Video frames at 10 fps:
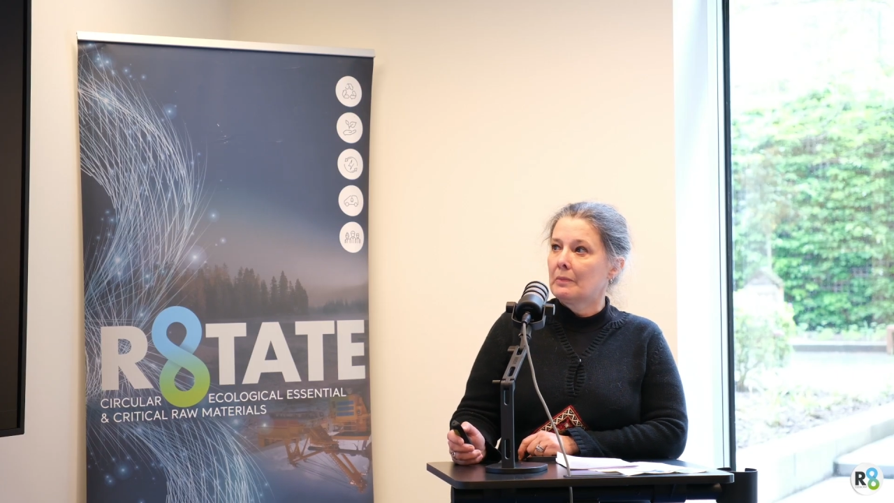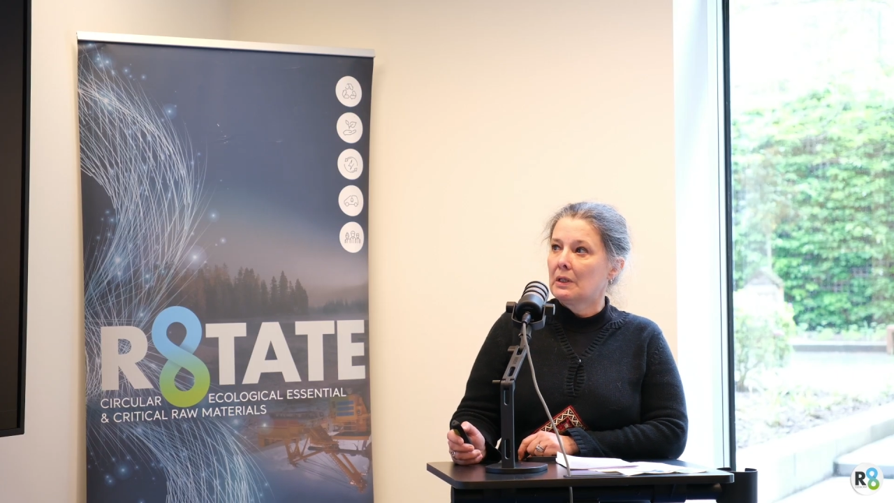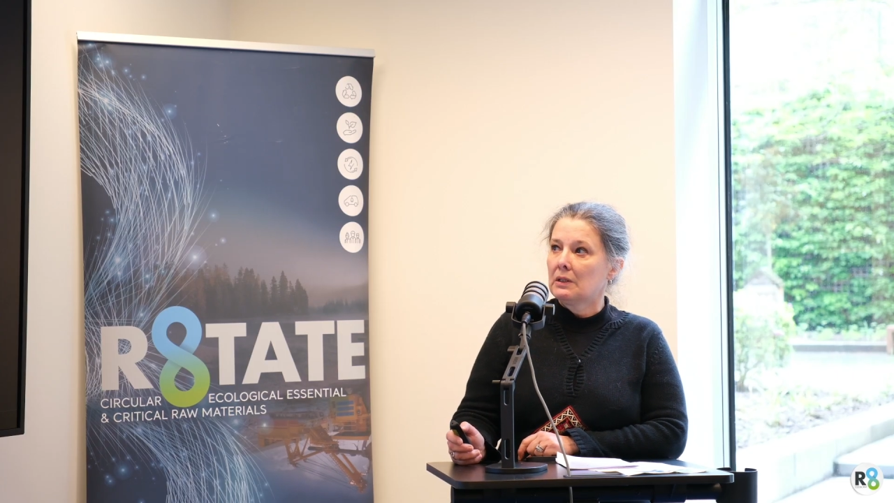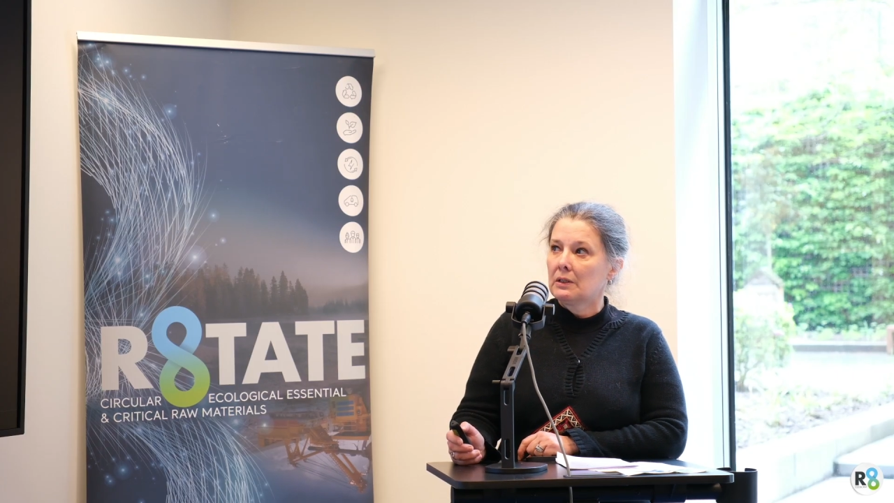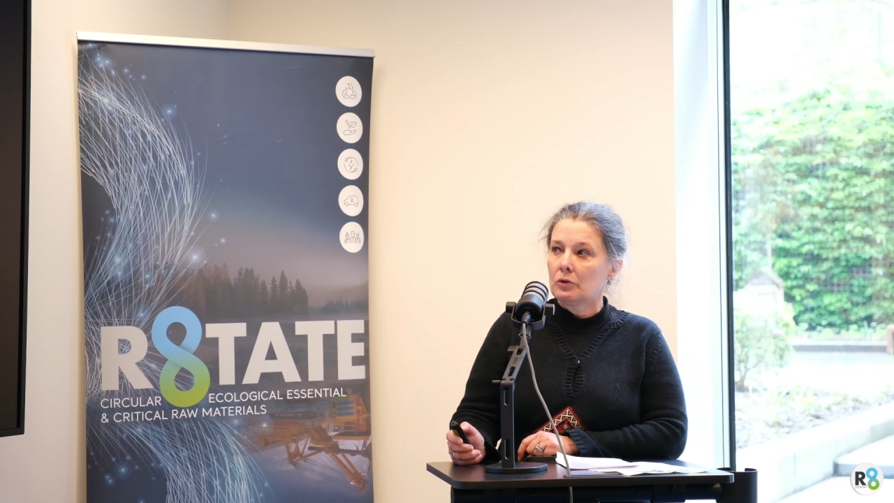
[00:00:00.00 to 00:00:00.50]

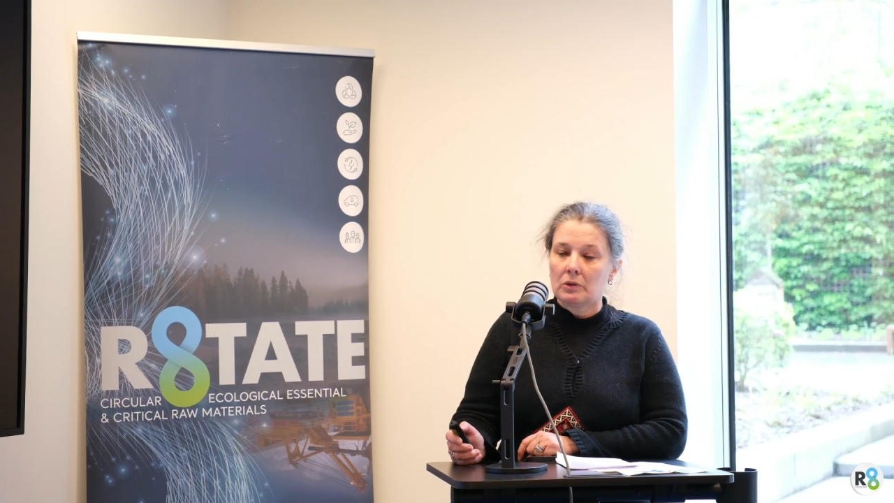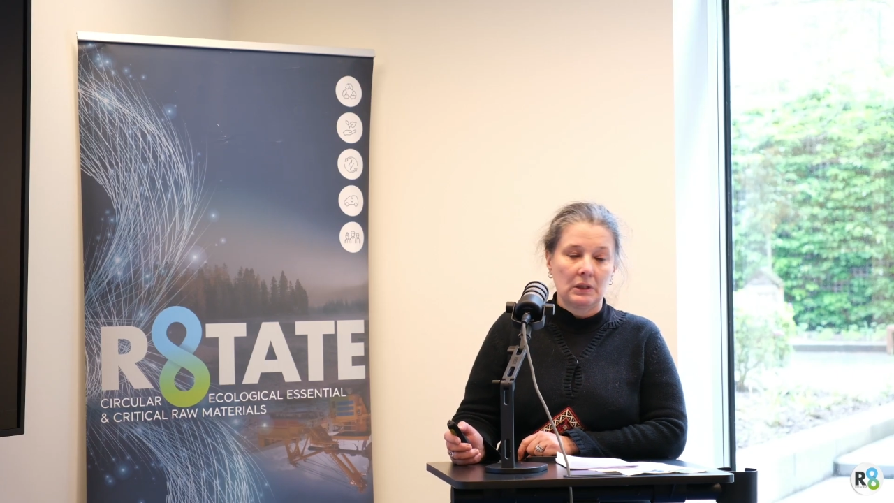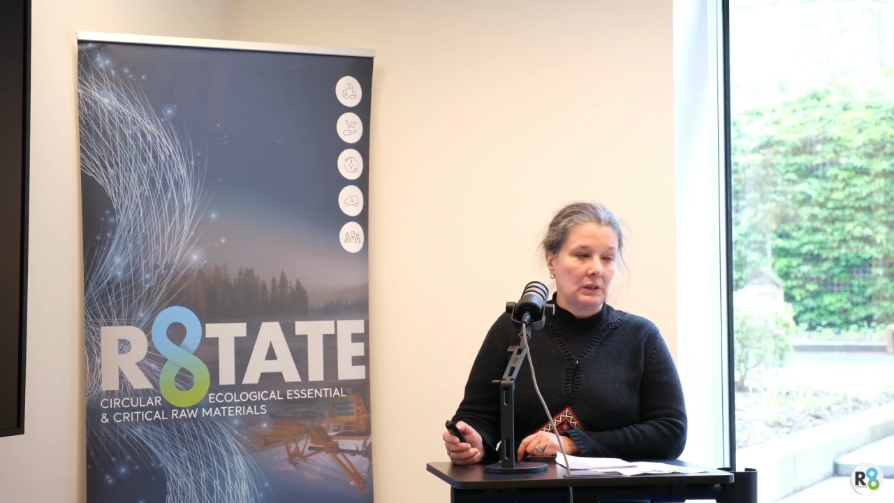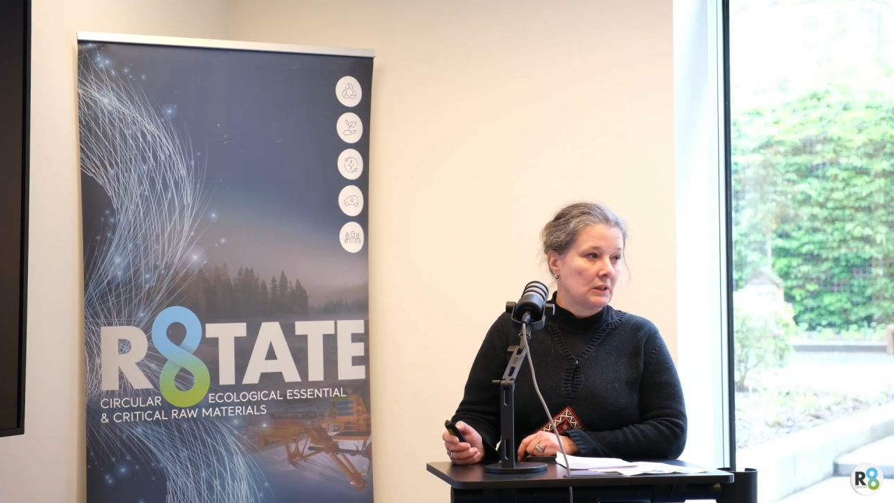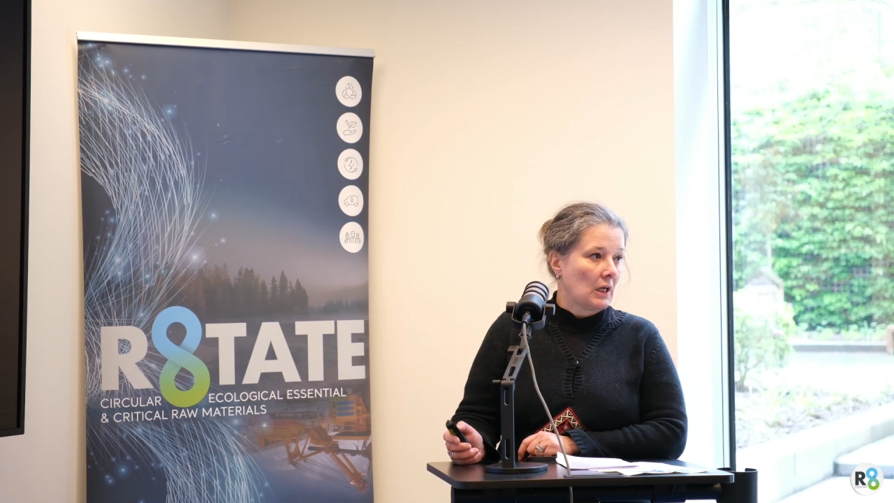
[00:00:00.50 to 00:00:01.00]
mine and
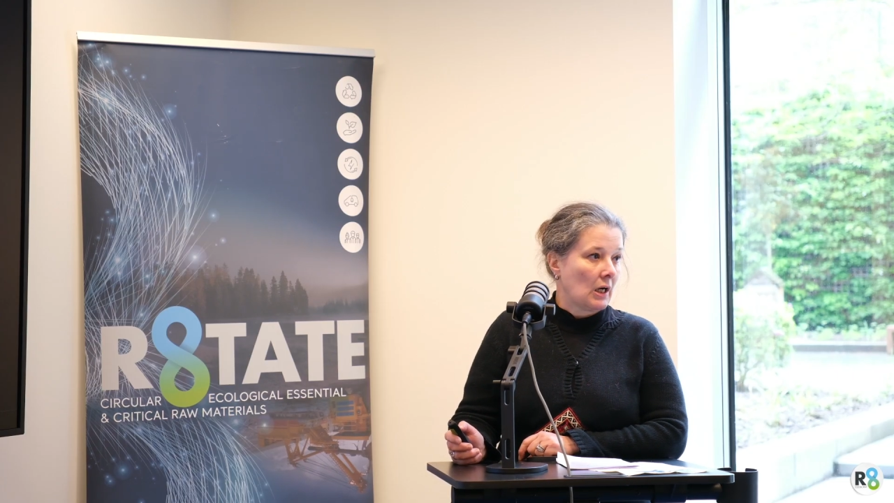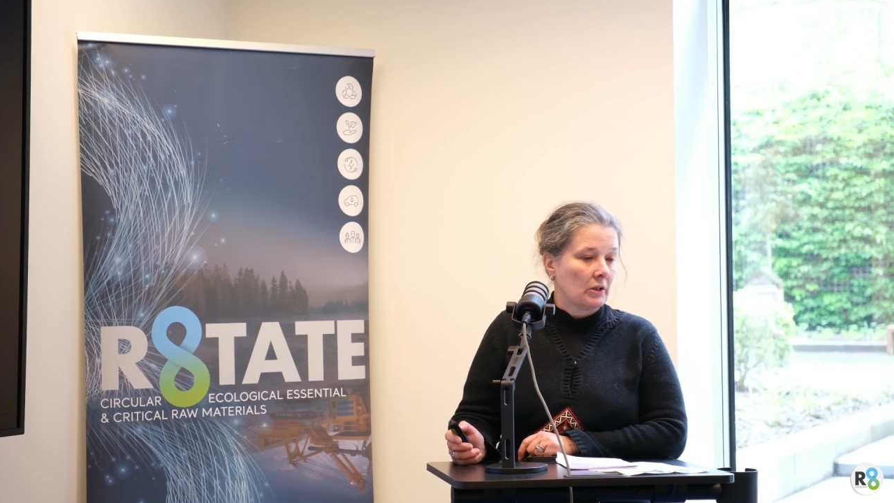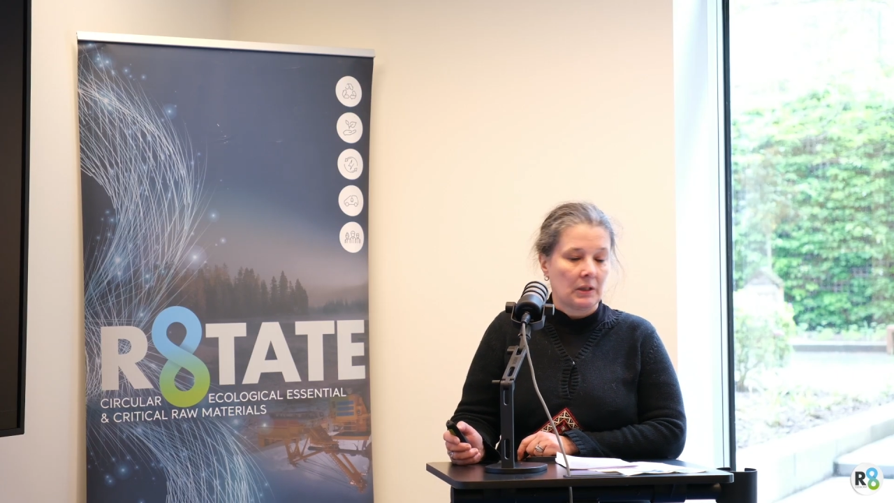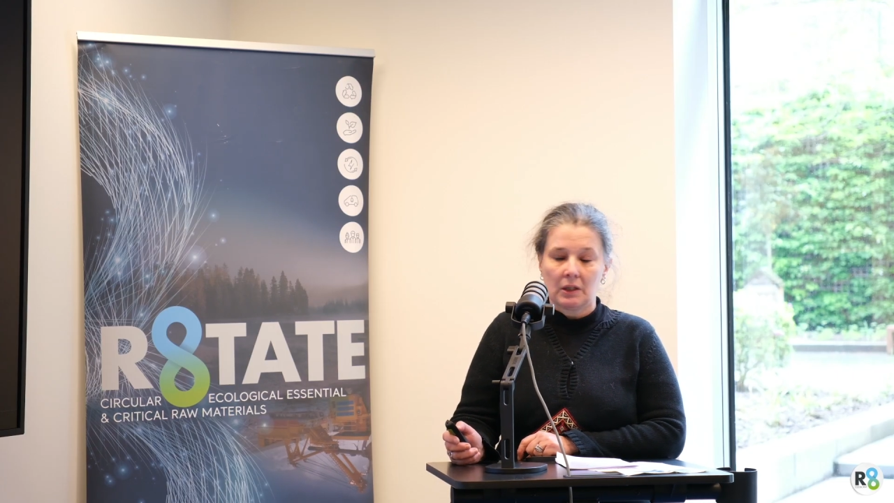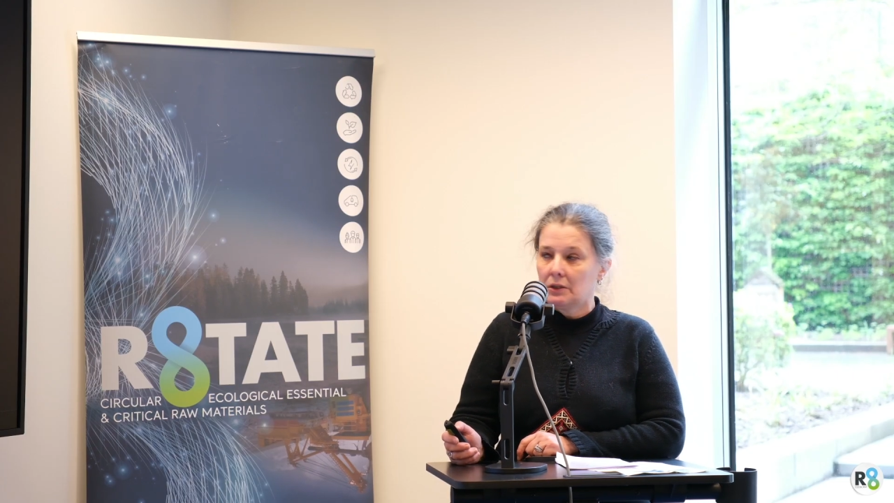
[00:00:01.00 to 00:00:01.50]
quarries are
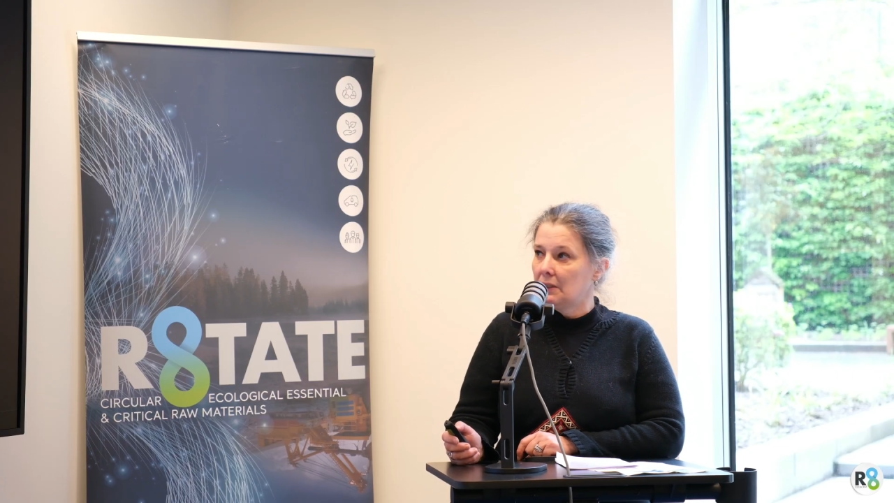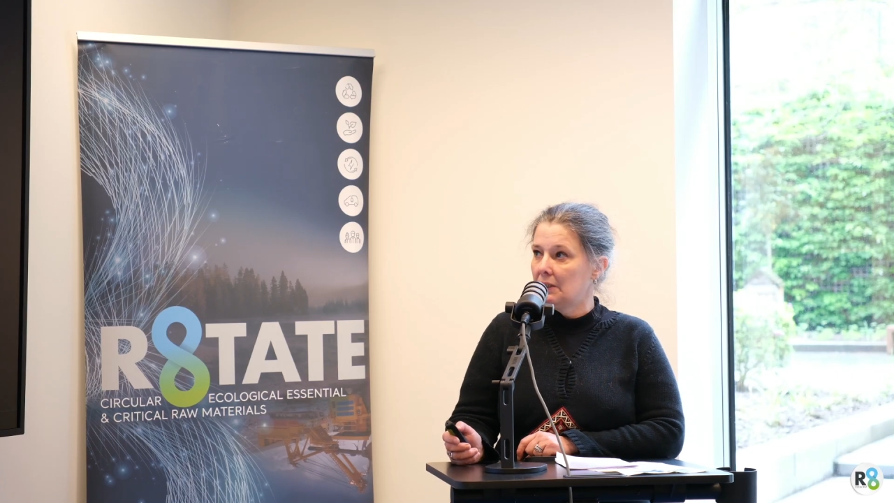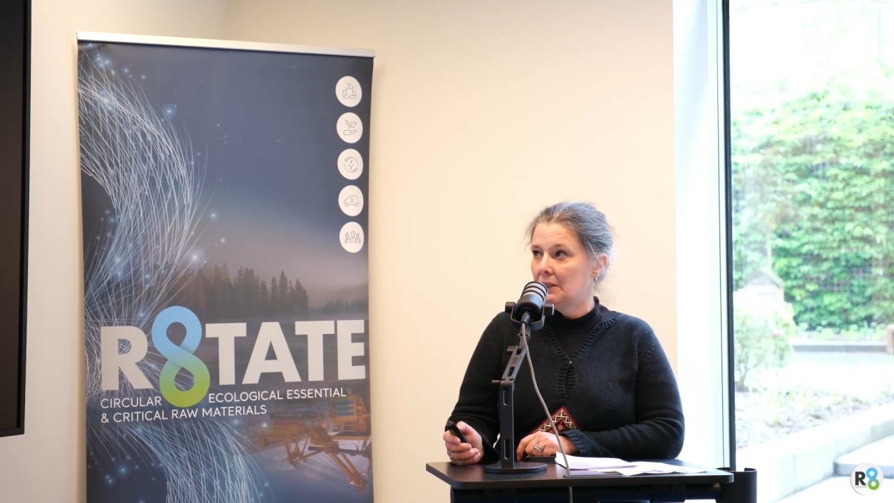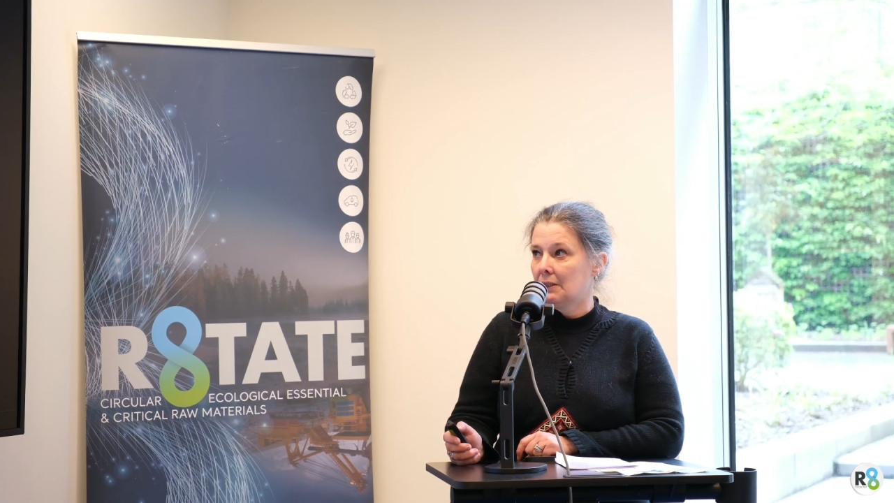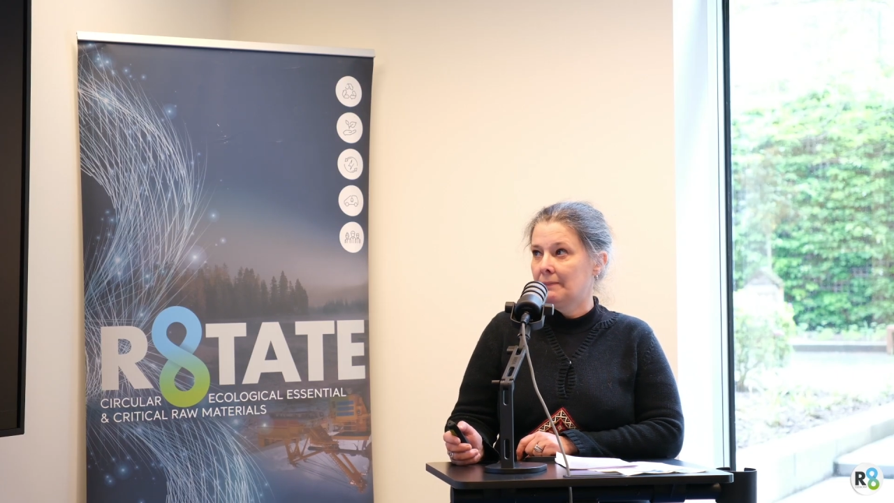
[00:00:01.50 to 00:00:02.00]
now
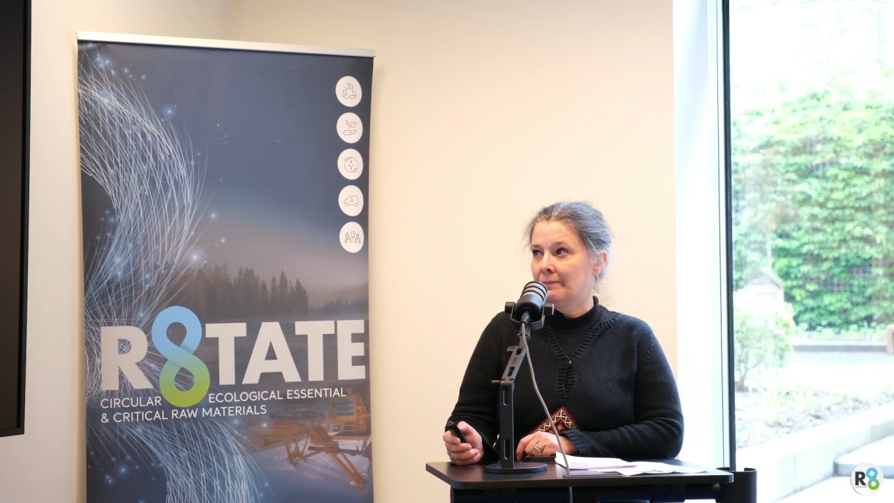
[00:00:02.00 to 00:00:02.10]
needed.